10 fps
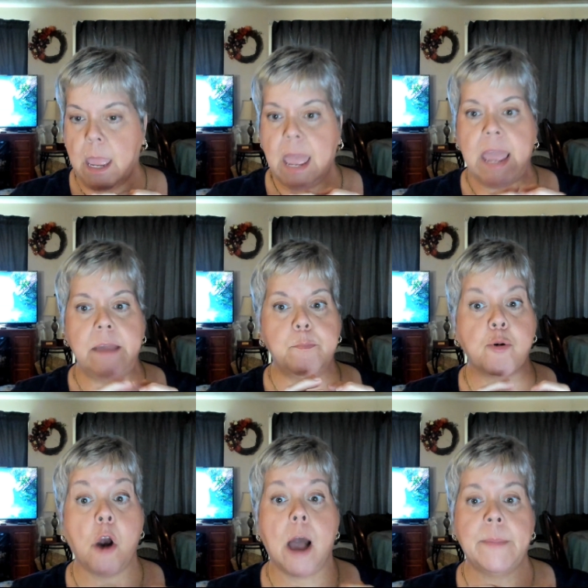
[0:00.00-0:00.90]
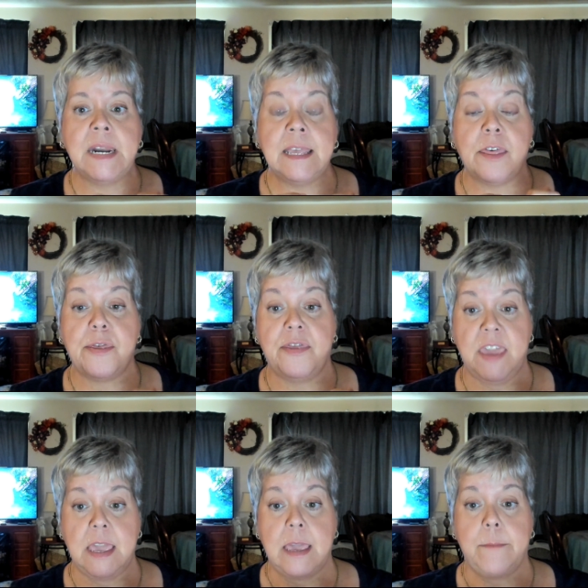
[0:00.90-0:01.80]
a prominent
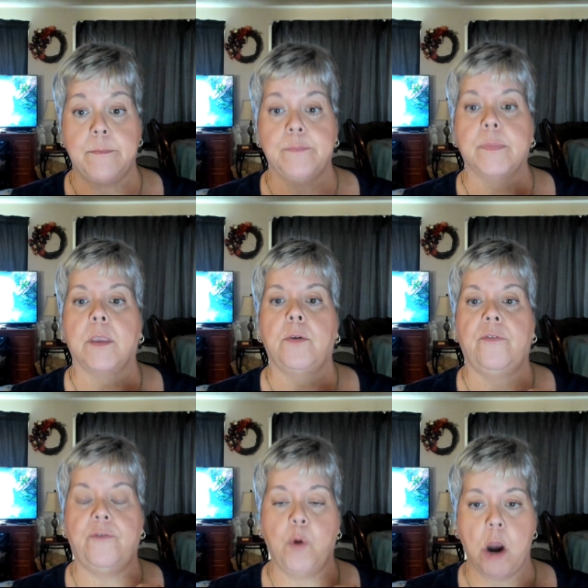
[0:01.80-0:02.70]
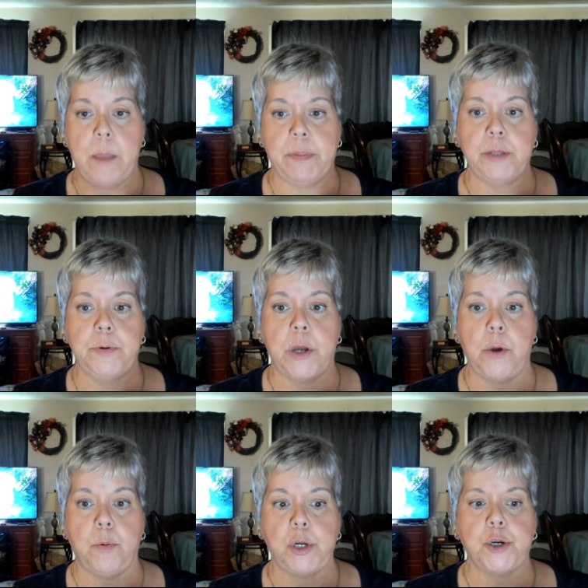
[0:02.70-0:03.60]
theme for a
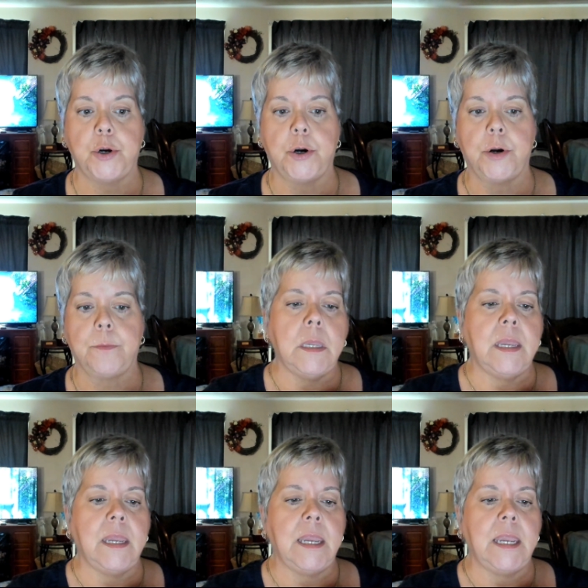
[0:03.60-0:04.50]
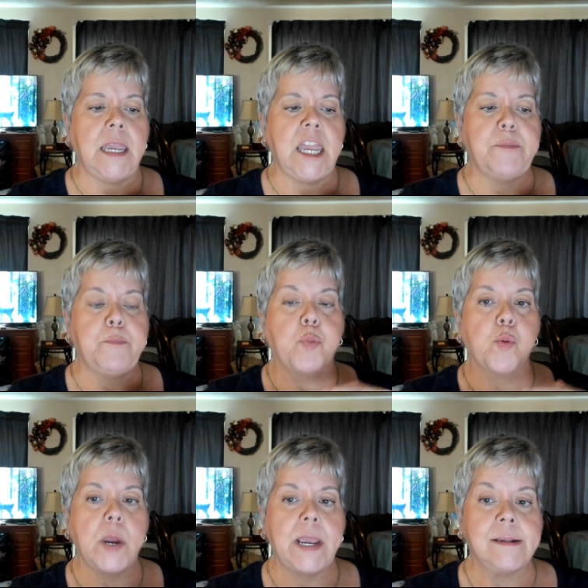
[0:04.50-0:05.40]
Pluto return. It
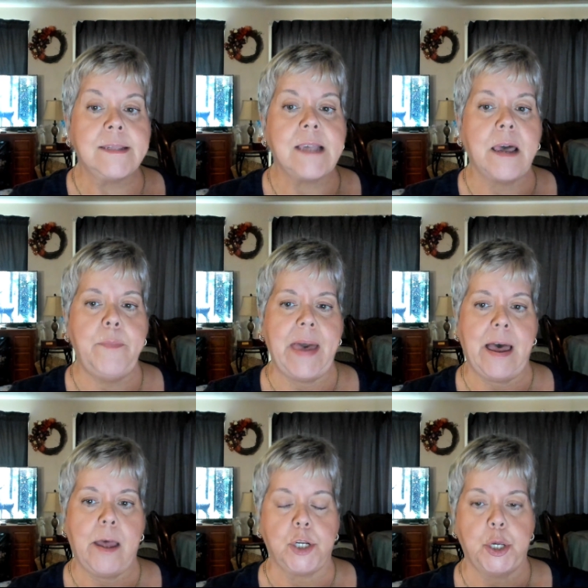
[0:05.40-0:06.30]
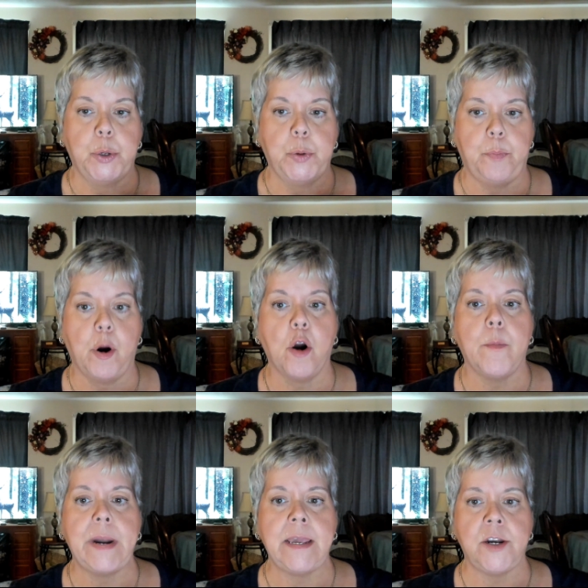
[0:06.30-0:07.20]
brings about
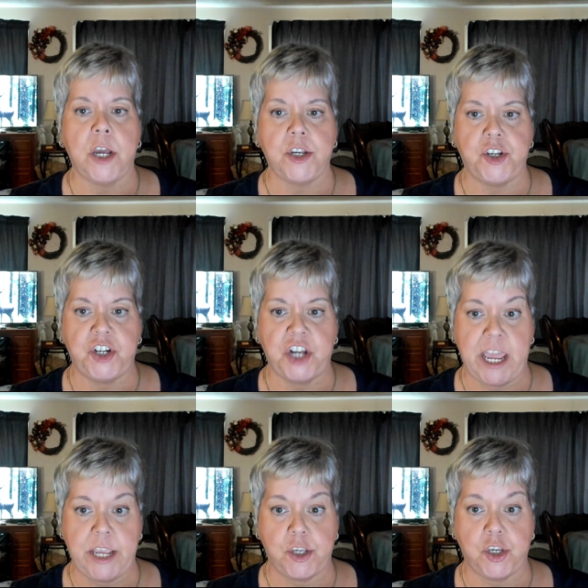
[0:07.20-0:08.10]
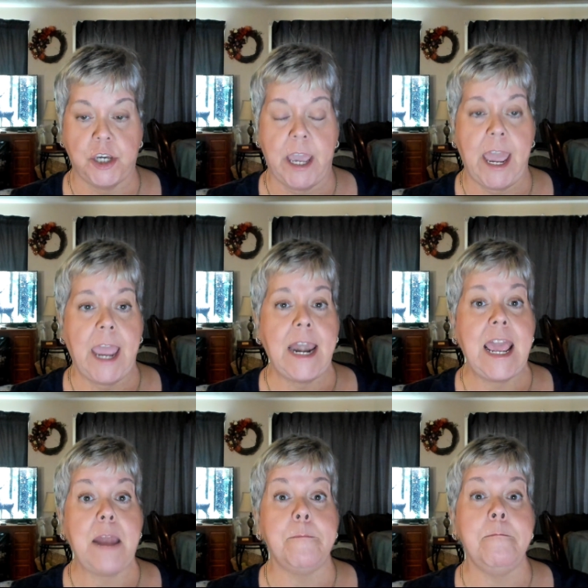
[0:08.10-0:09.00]
permanent change and
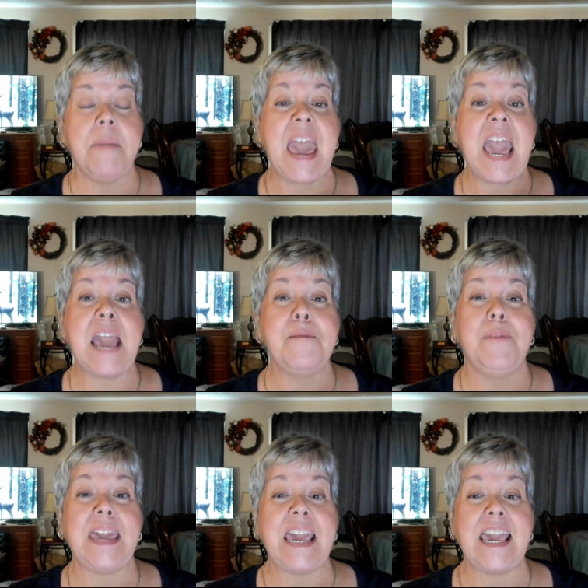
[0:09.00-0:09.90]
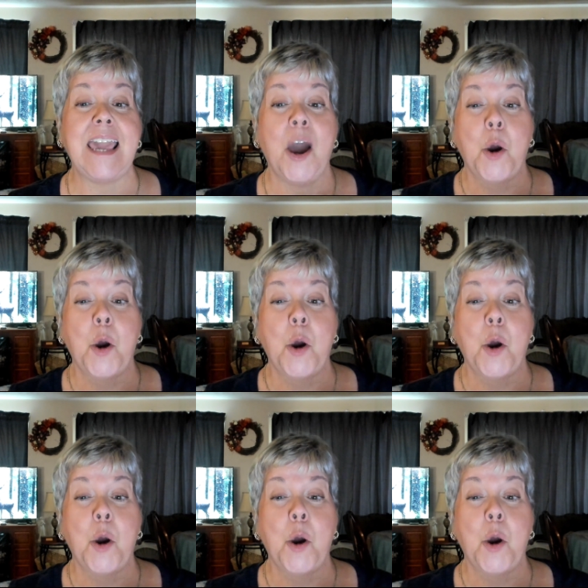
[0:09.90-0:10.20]
it may be